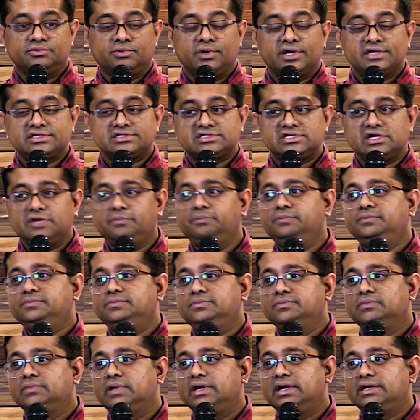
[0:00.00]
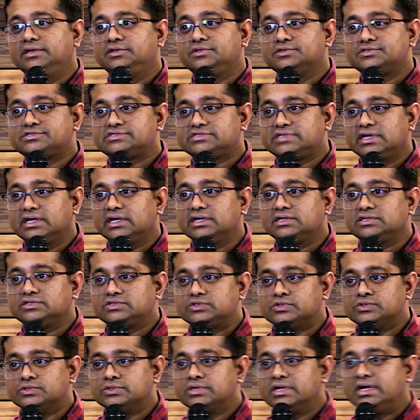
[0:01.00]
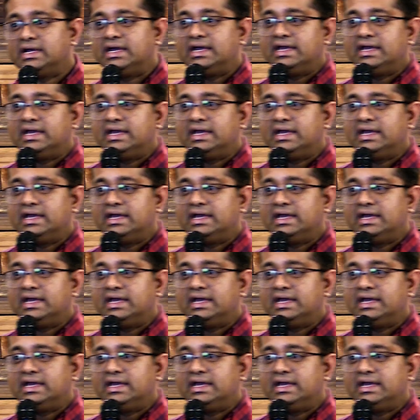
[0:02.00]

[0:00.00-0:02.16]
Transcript: worship and to stick to